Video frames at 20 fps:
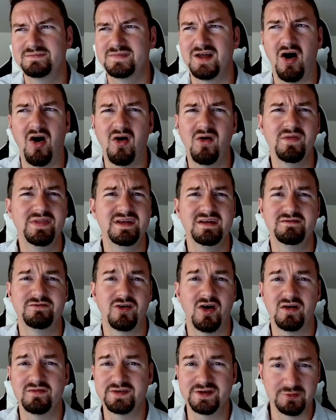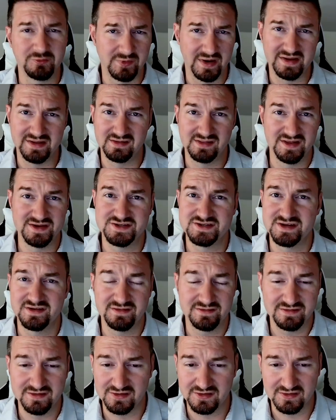all the evolving
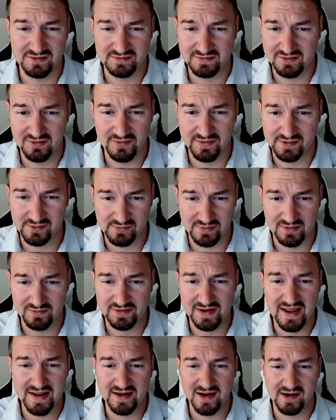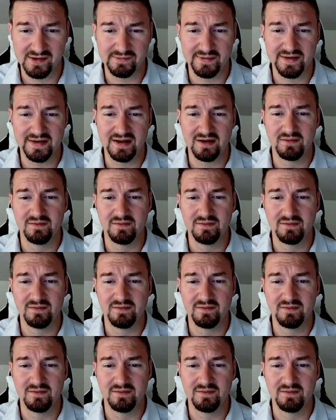regulations that are going around AI right now.